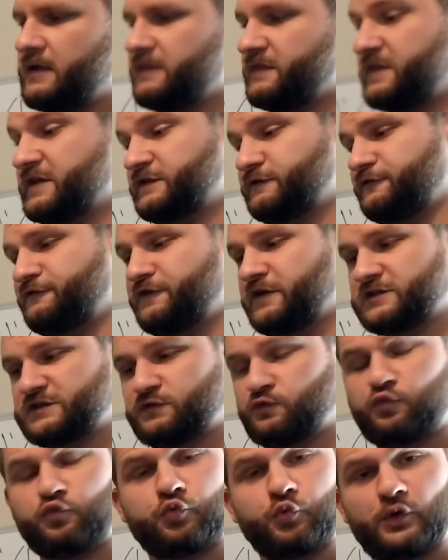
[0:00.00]
This fits
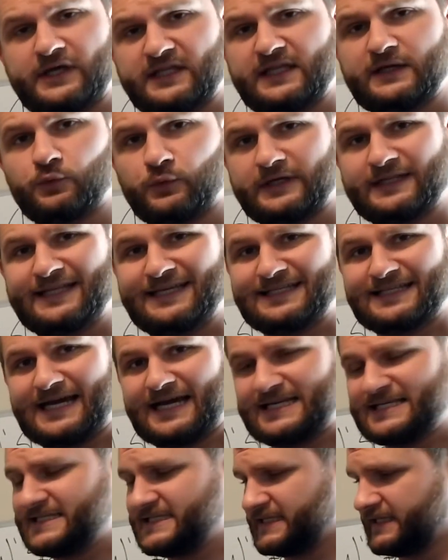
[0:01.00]
really, really
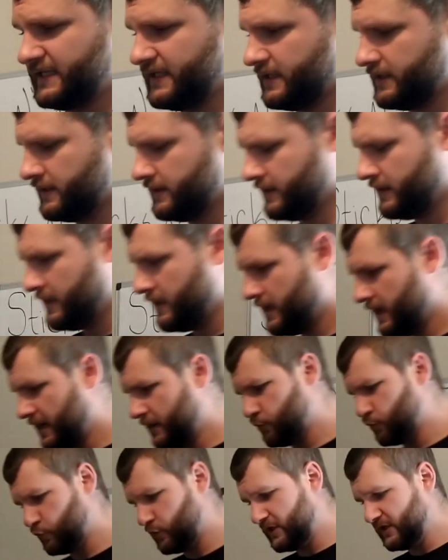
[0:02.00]
nicely. I
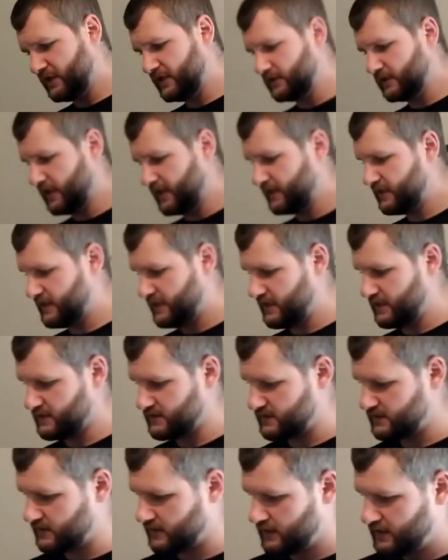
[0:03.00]
really like
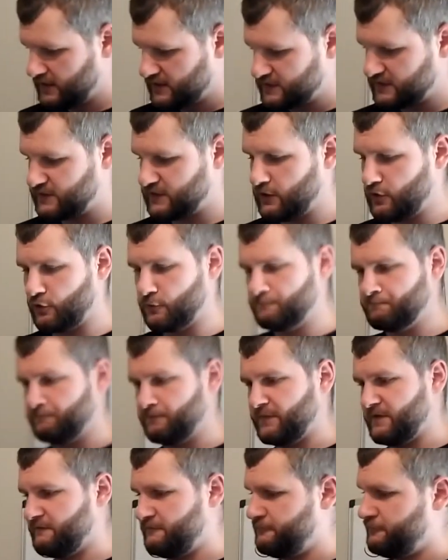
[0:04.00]
these. So
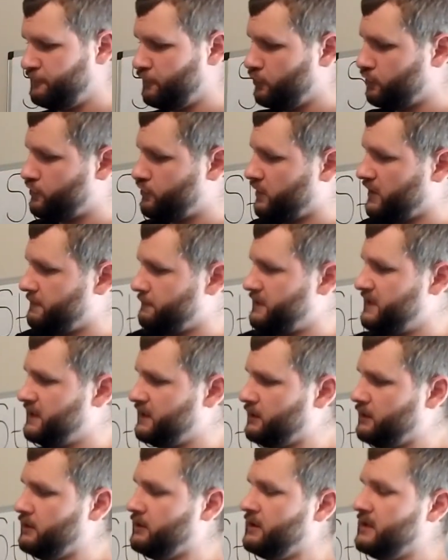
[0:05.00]
full grip
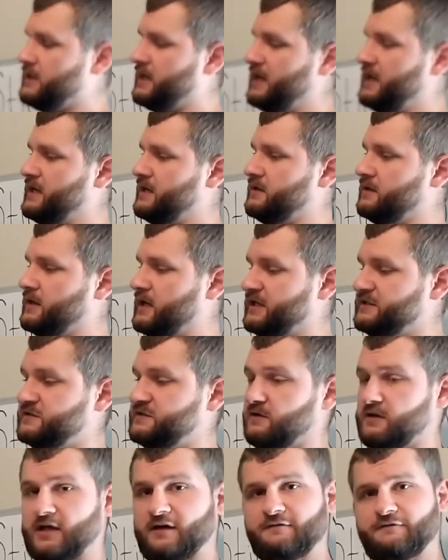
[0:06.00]
here, and I
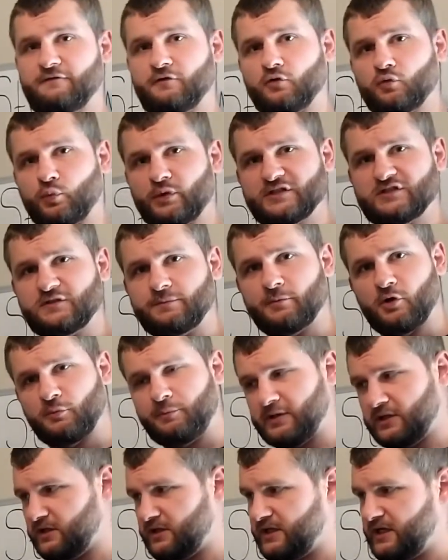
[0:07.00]
still have full wrist
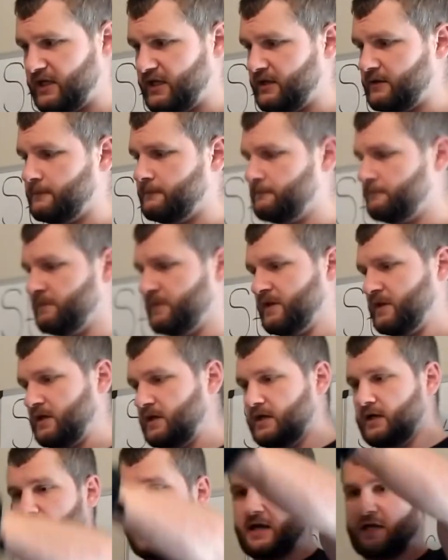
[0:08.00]
mobility
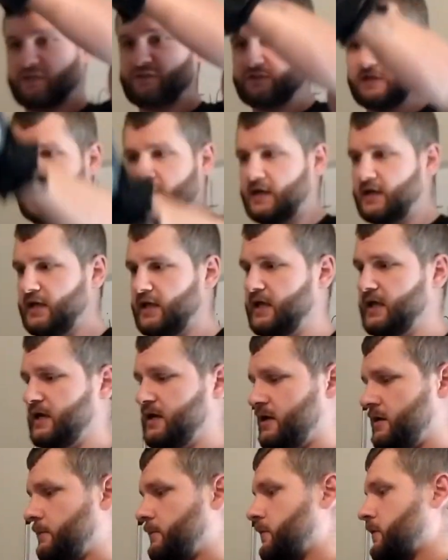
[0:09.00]
as I
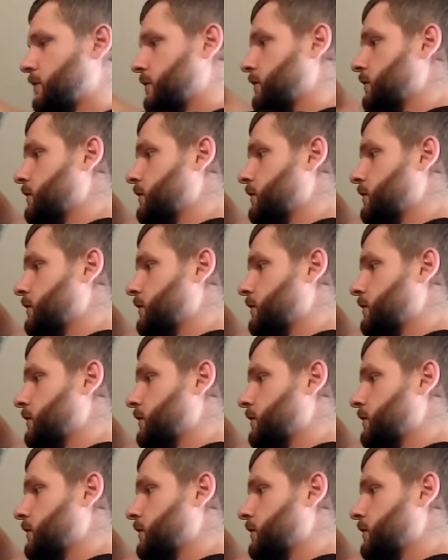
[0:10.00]
am